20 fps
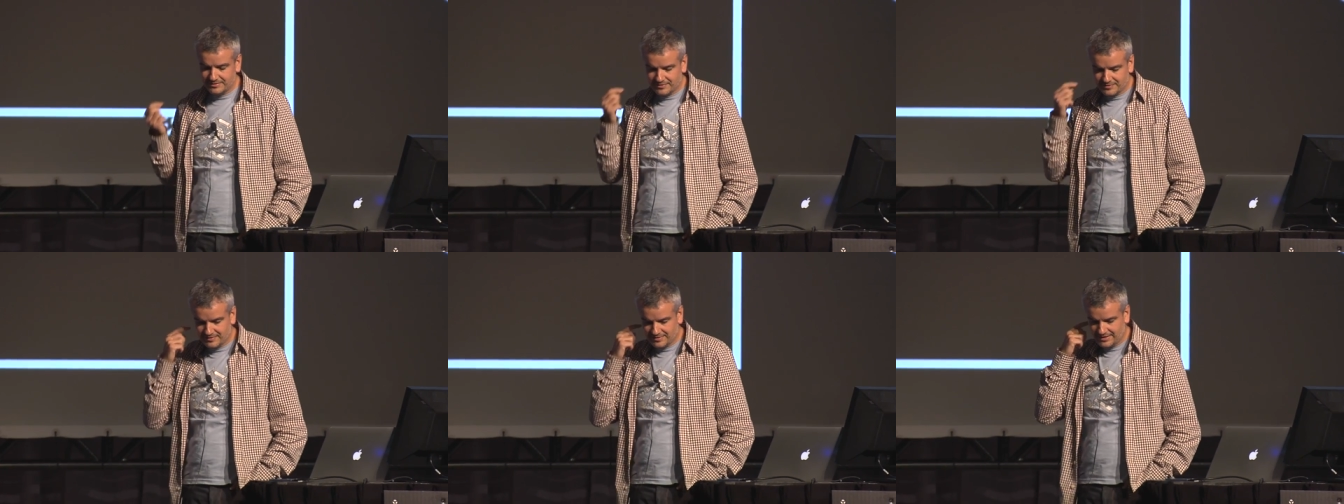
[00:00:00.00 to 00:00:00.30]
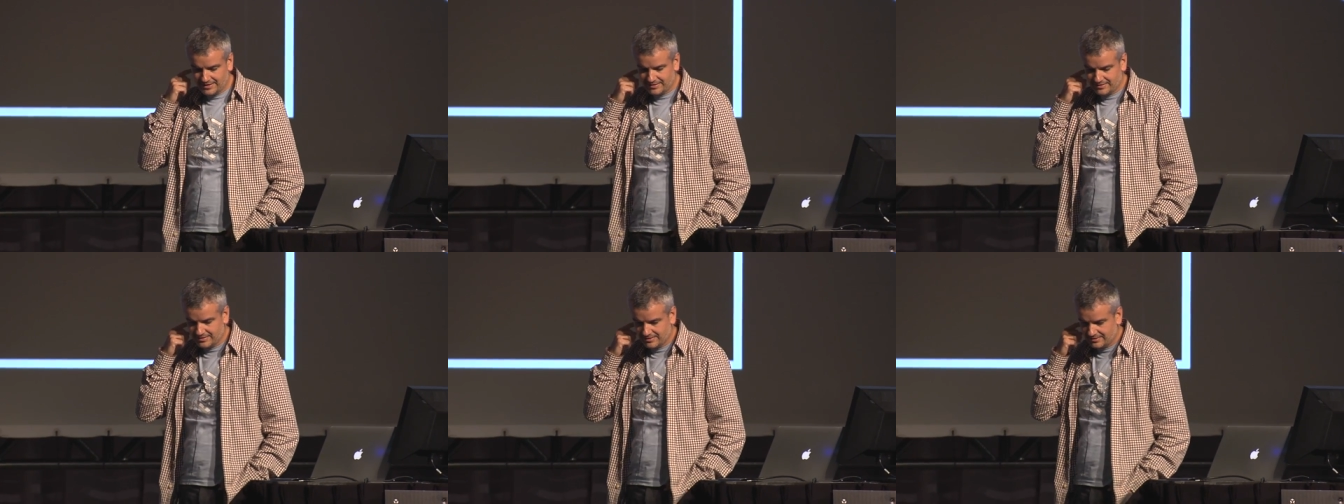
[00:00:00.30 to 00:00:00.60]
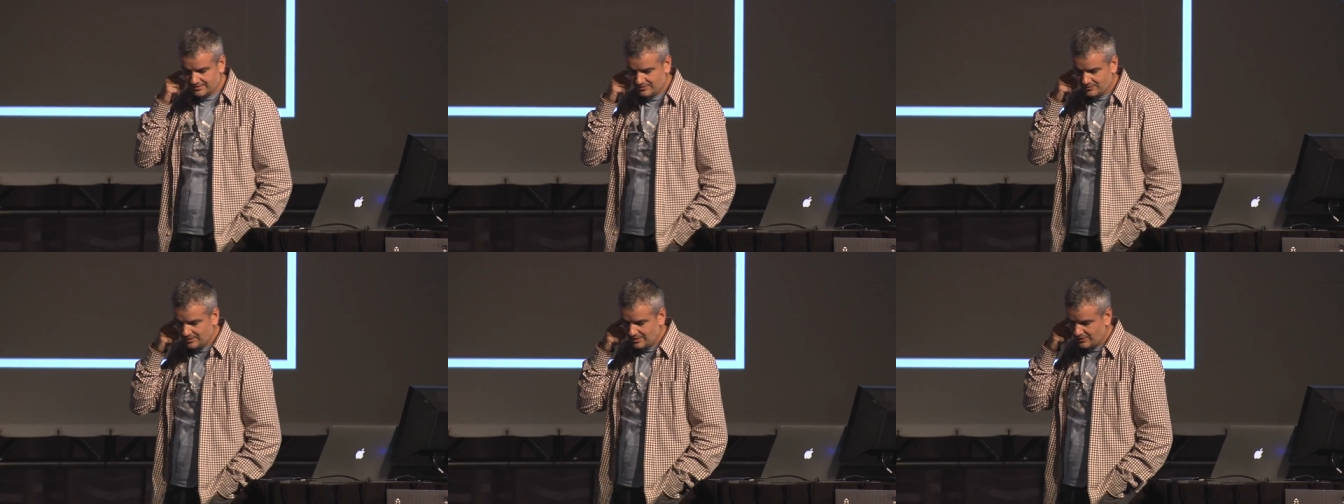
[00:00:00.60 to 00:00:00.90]
a thing that
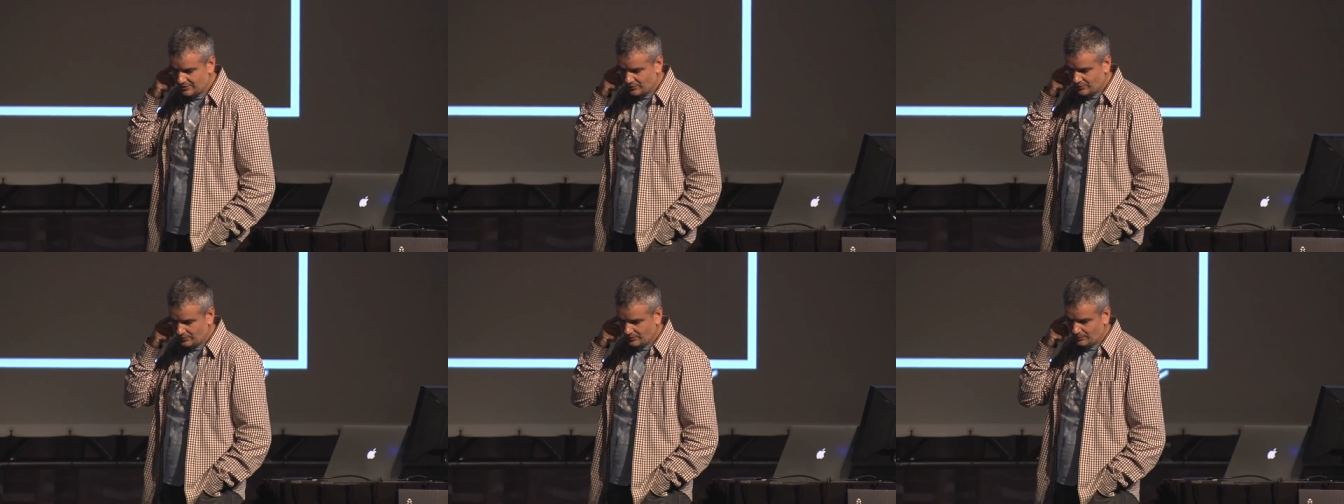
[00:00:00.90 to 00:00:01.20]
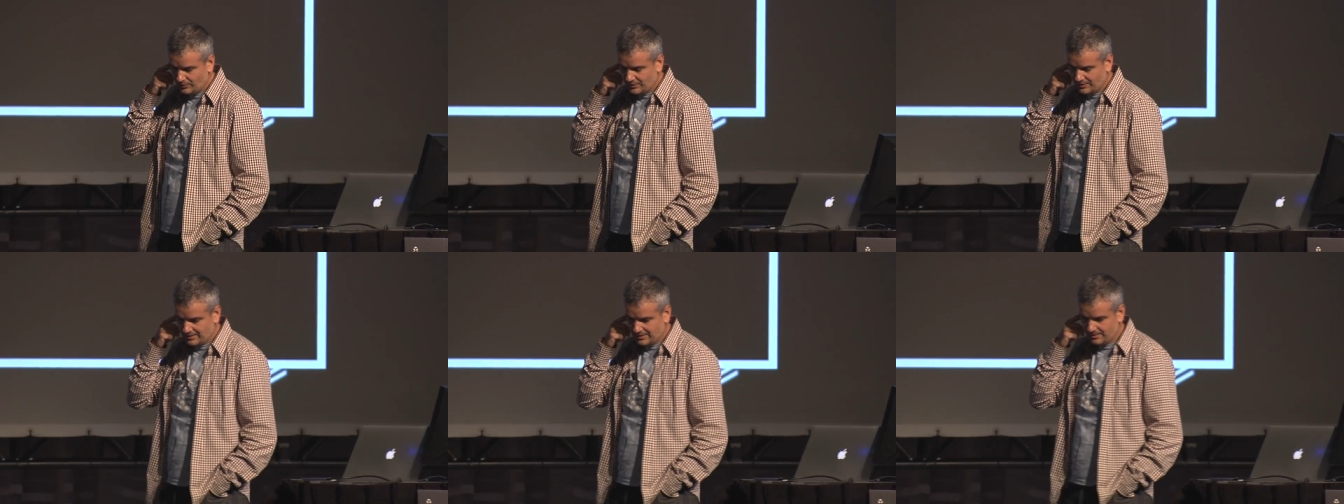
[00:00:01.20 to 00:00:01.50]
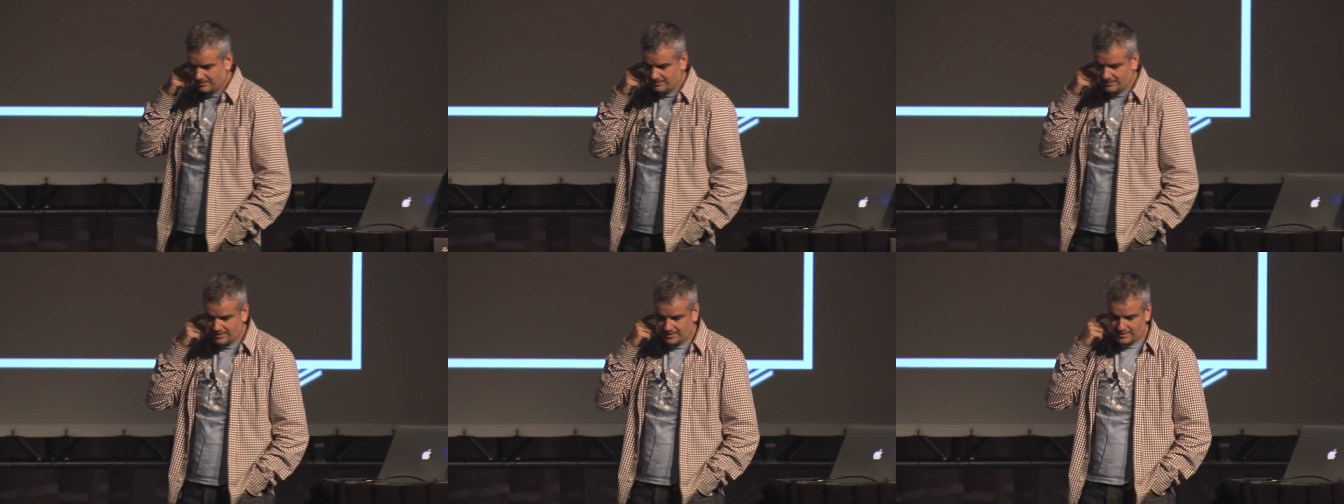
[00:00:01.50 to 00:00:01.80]
is really cool with
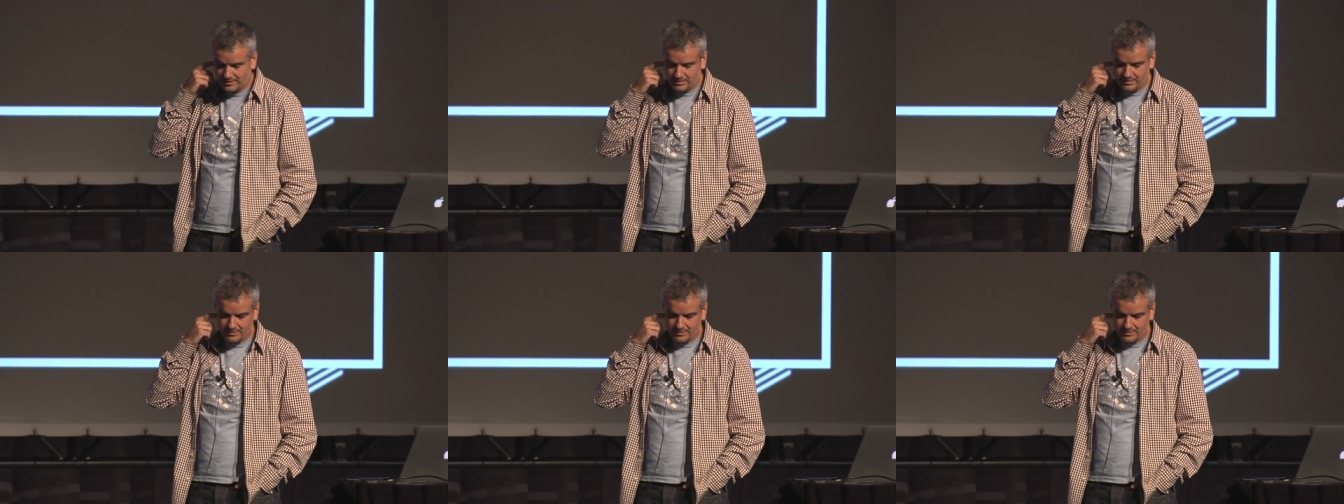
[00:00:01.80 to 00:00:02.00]
them.